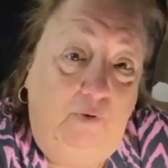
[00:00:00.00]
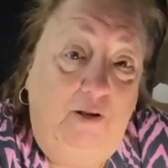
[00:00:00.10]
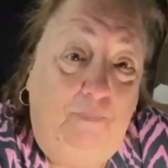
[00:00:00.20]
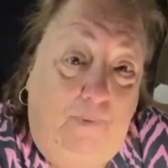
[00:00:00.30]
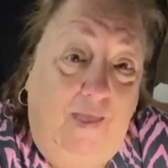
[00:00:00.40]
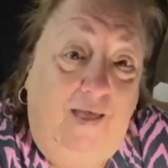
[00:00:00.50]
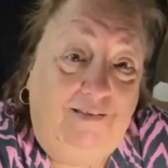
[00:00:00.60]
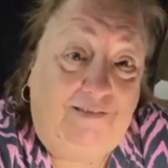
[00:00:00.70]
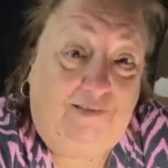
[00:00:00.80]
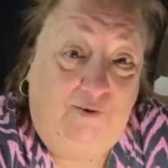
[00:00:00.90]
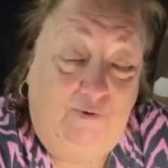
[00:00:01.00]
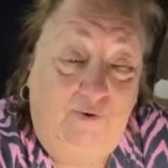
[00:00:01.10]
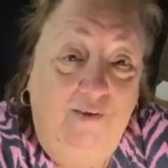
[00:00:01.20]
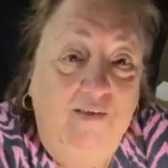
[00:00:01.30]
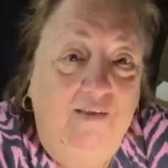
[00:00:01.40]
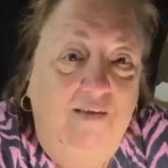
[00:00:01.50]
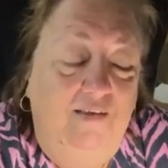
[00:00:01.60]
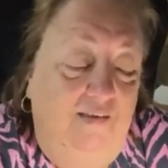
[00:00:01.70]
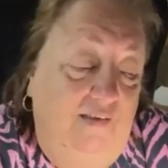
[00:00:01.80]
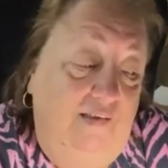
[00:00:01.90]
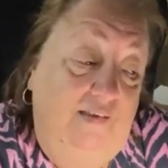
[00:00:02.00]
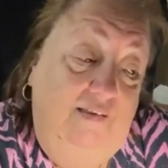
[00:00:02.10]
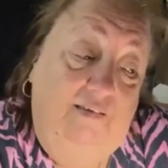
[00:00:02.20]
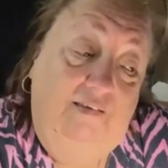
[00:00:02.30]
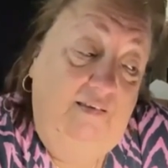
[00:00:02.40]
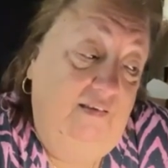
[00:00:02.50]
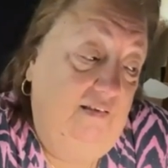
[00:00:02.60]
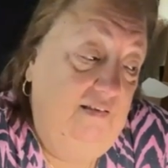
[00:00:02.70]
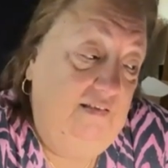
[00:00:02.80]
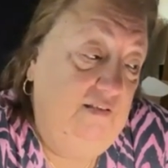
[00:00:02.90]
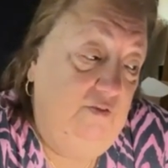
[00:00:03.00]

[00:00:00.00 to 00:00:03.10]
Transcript: Pretty bad. So it's